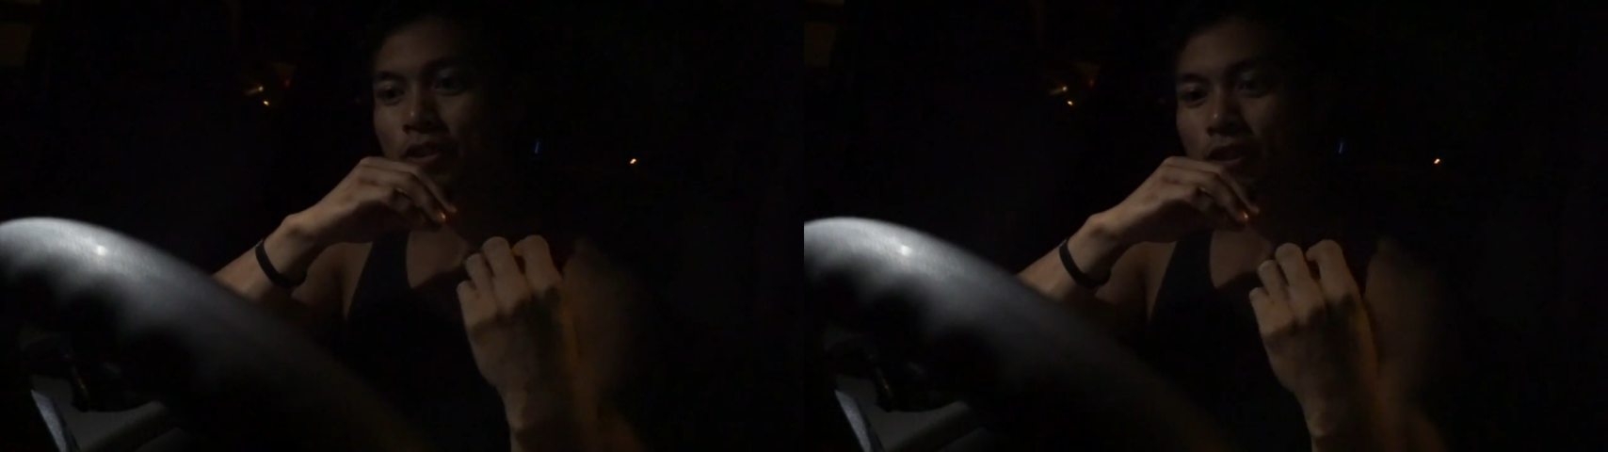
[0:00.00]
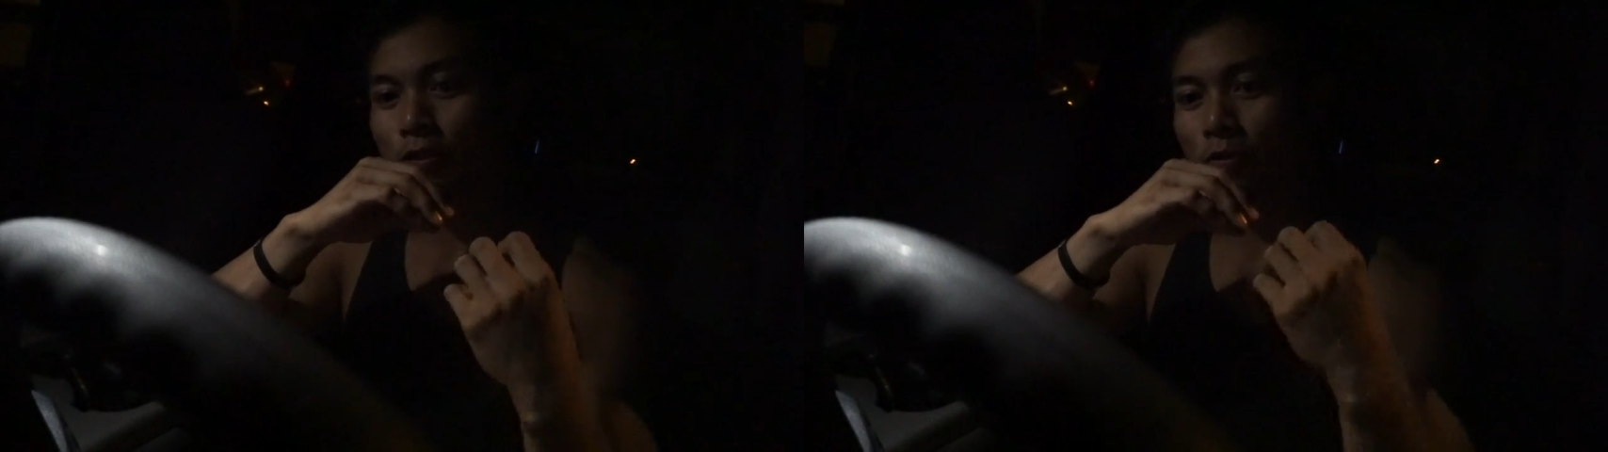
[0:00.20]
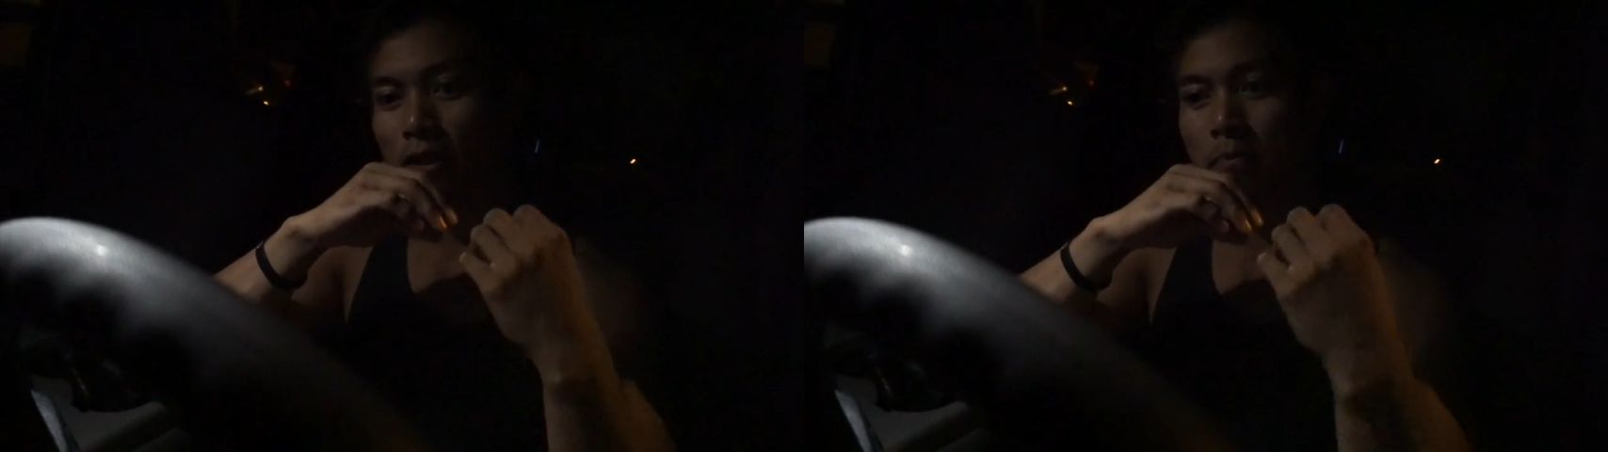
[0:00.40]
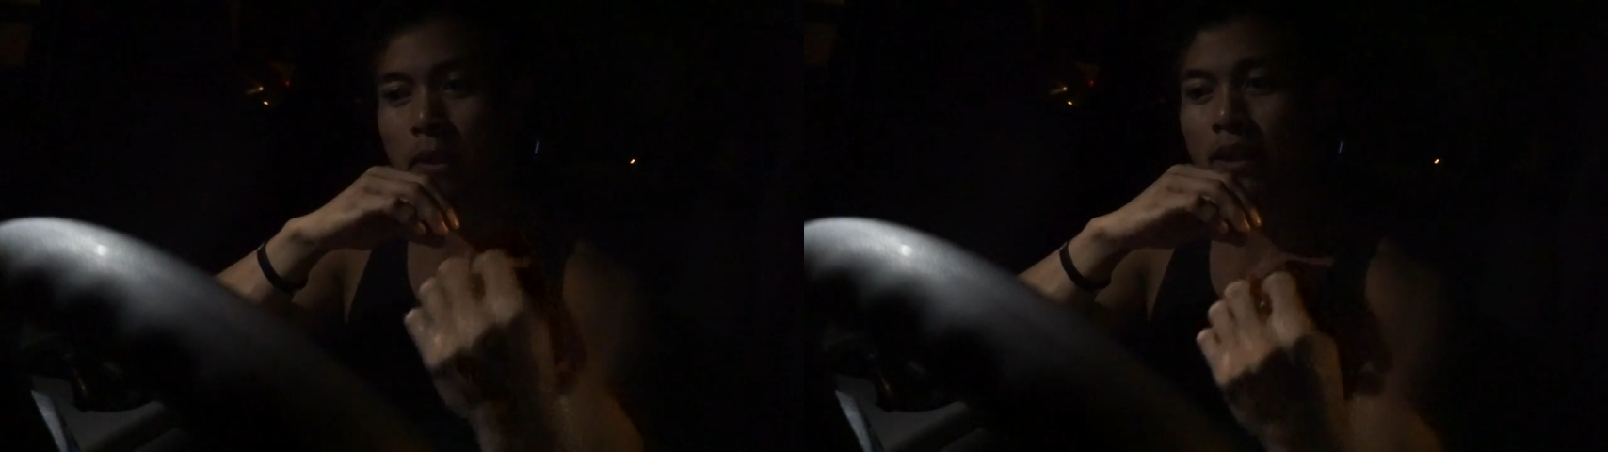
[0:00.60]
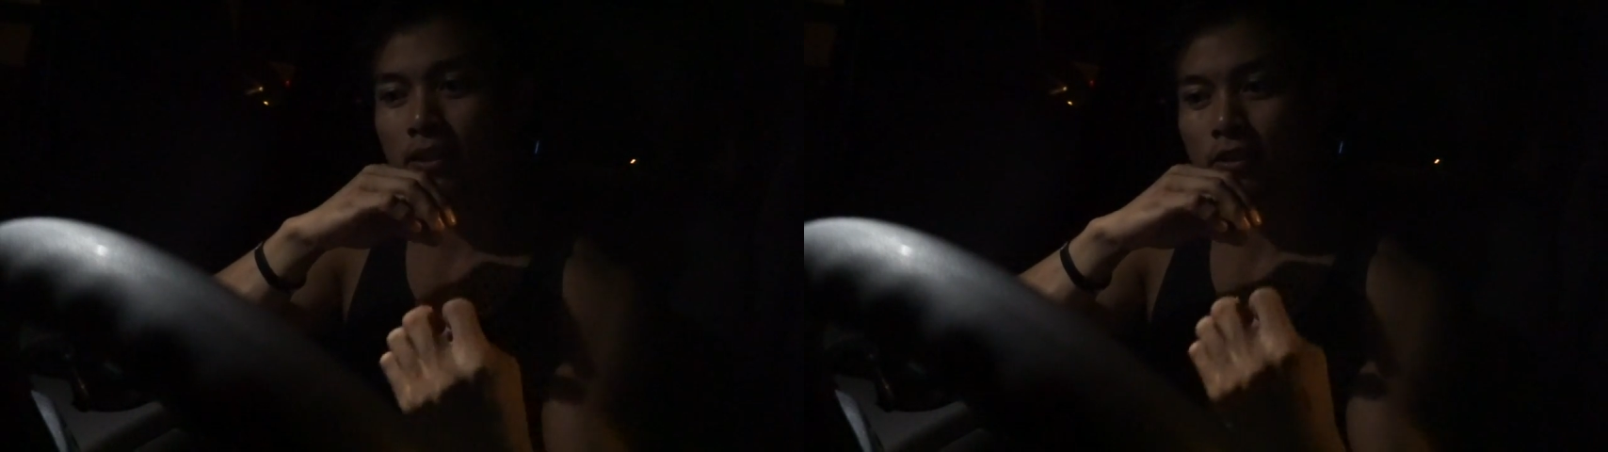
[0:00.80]
you want to
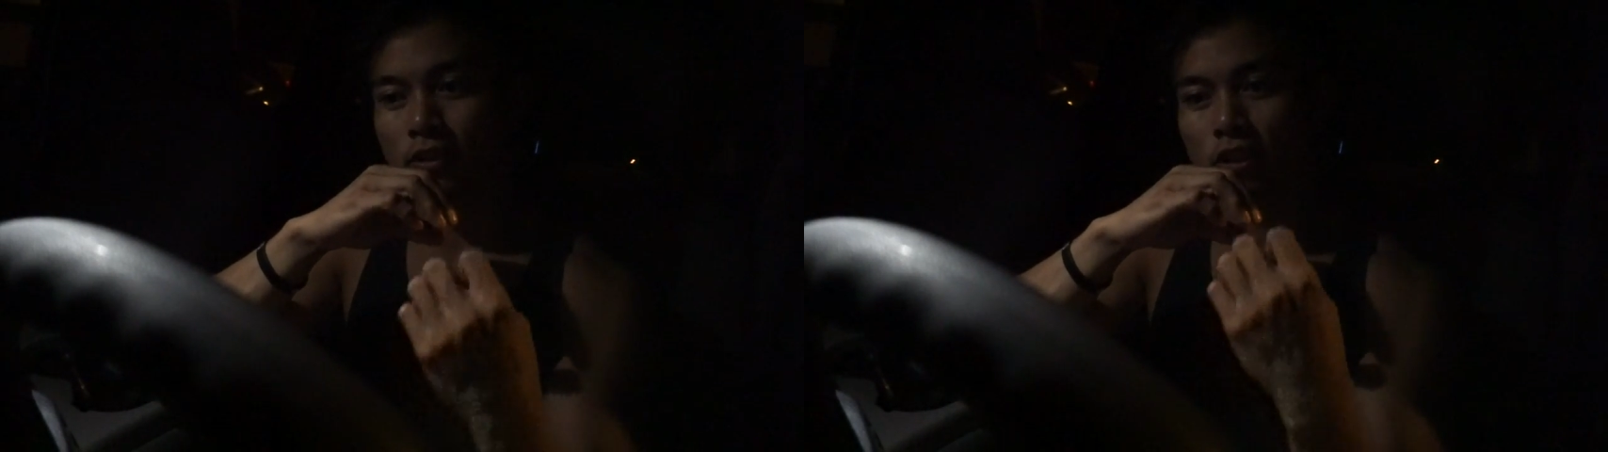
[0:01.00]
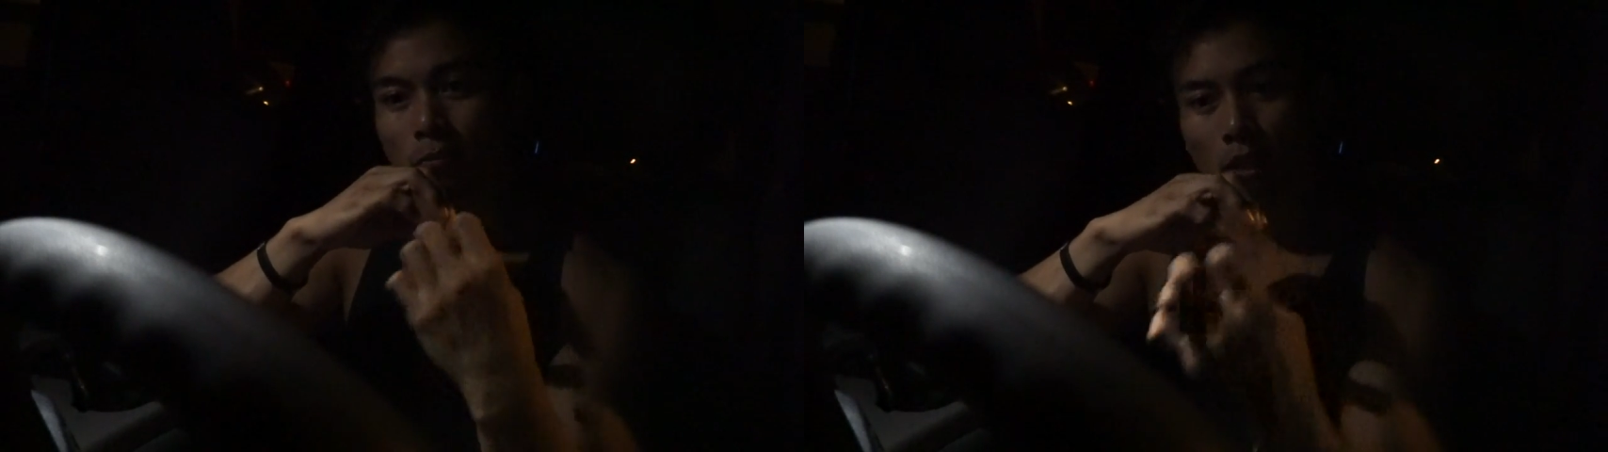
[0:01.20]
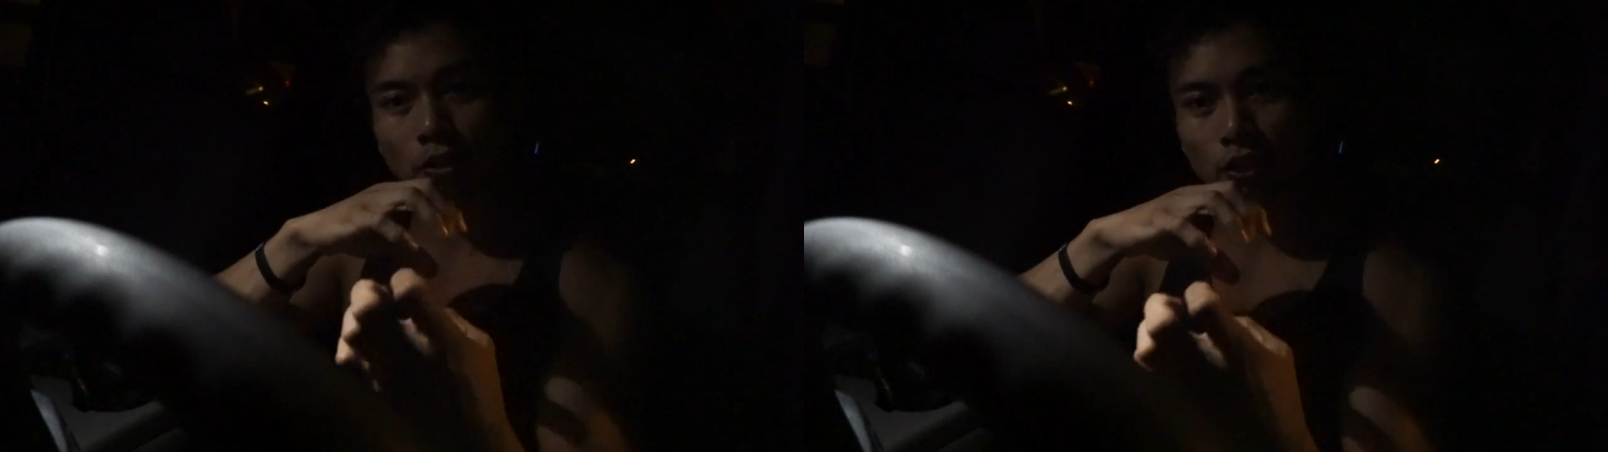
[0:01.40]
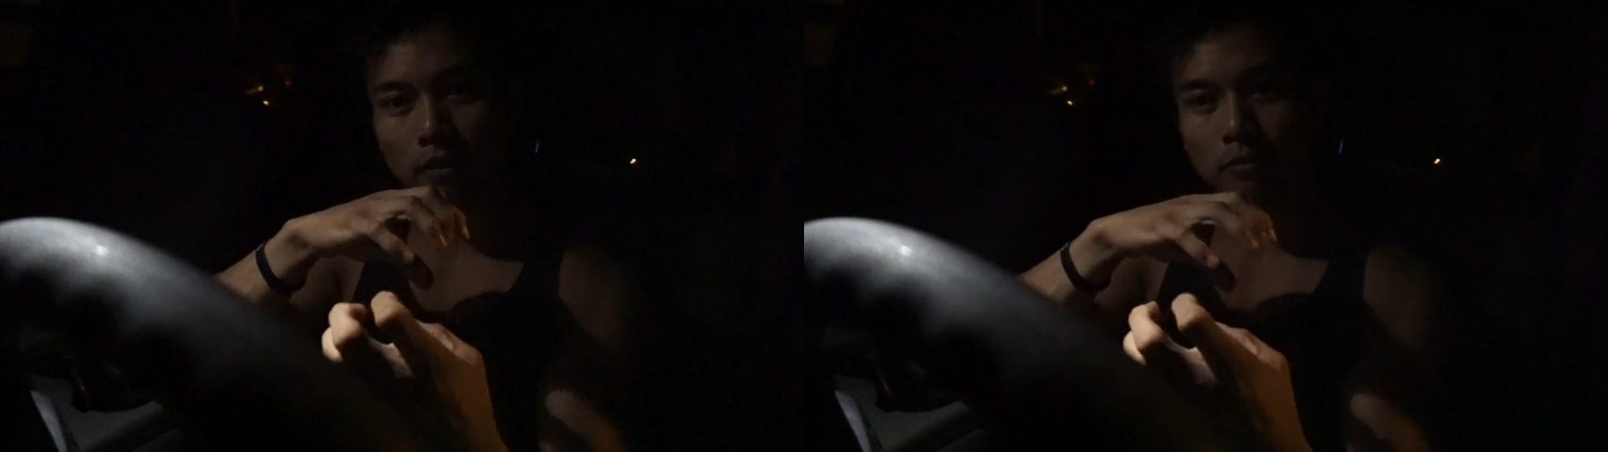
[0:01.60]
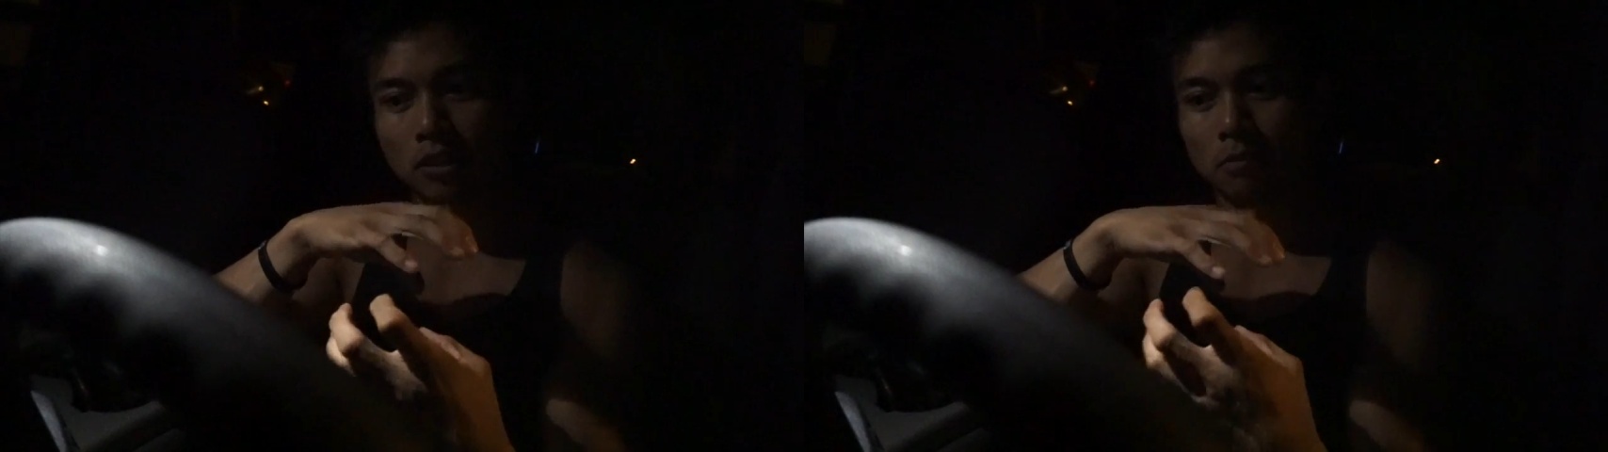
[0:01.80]
make small
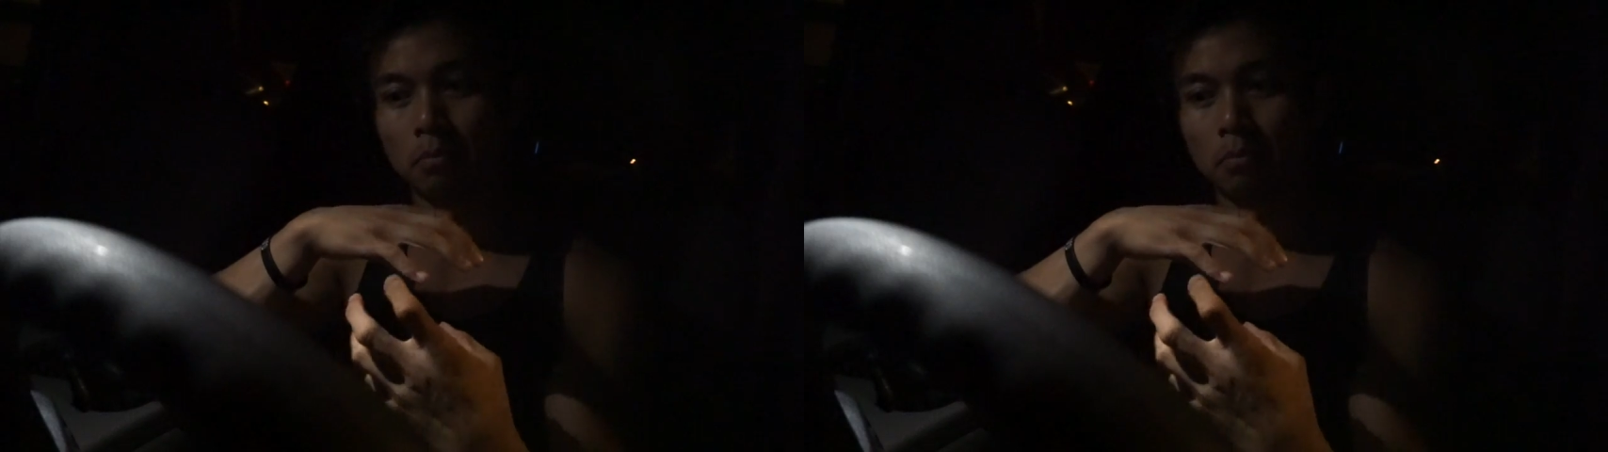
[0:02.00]
jumps,